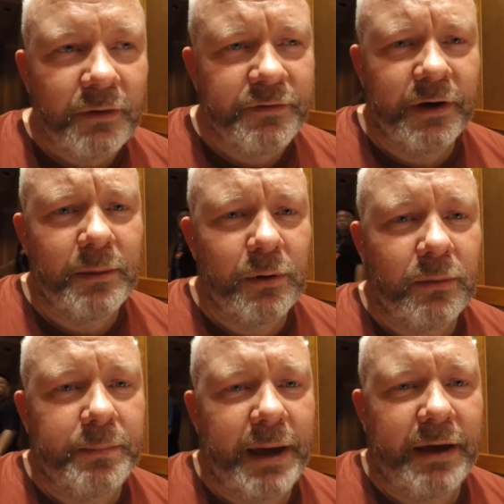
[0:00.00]
thermal
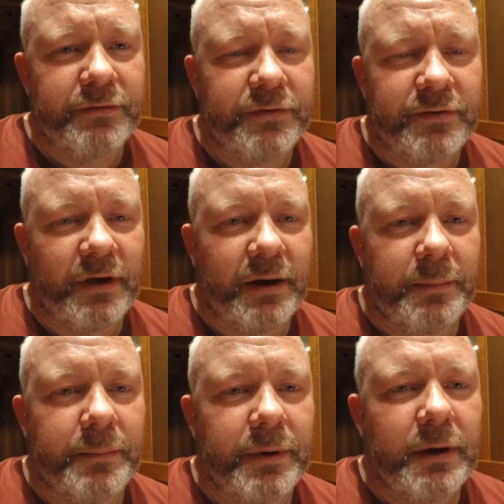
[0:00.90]
baths
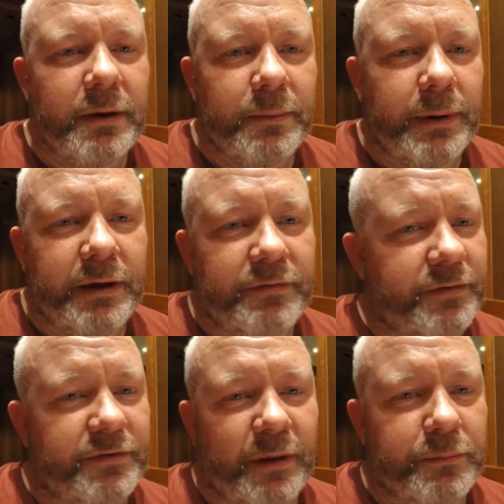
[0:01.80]

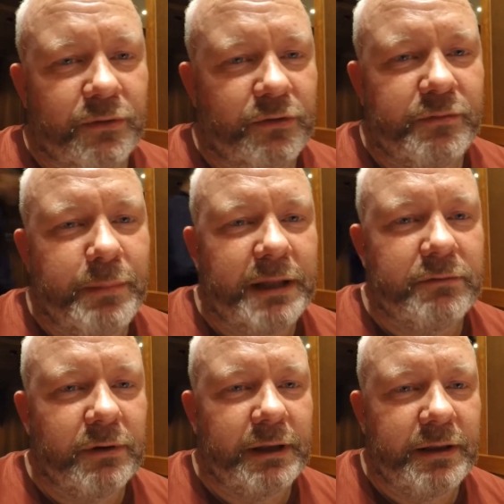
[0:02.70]
with some sort of
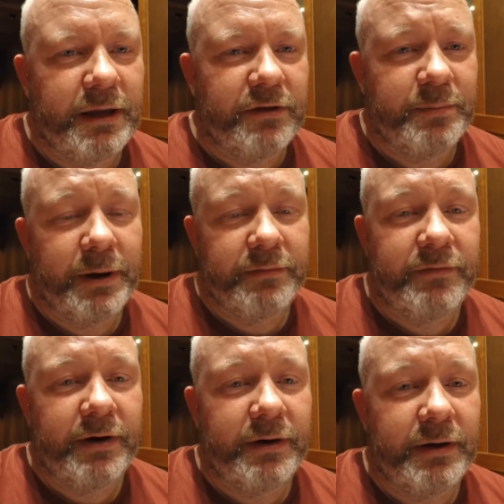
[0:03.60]
mineral in it, but
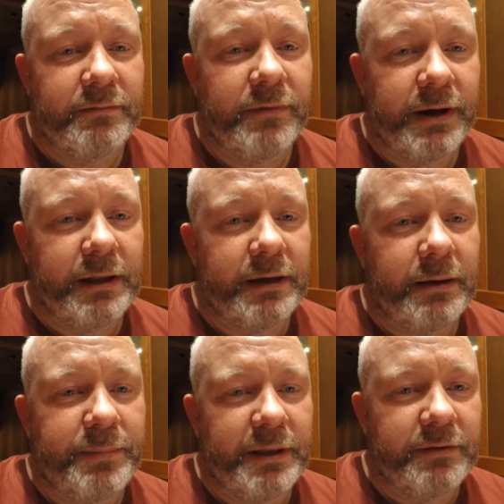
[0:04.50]
it really
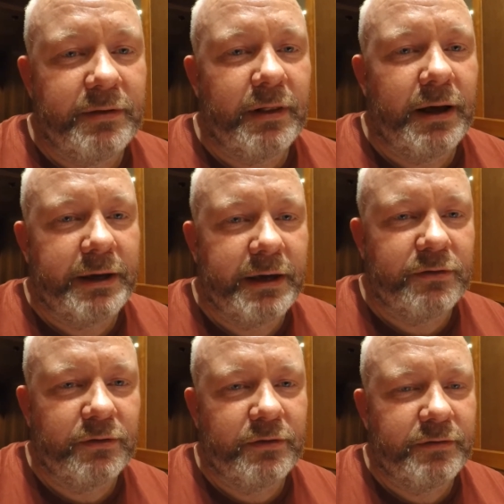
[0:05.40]
a bit like a
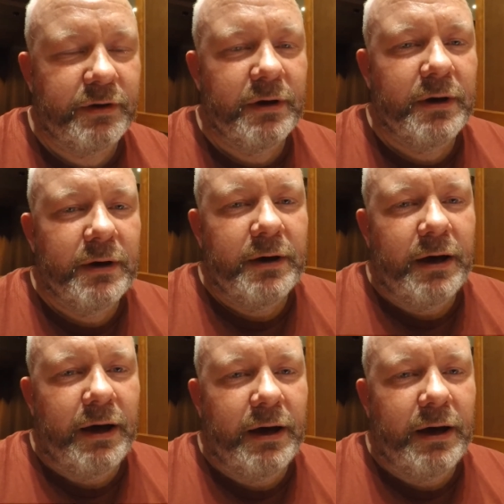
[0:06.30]
sort of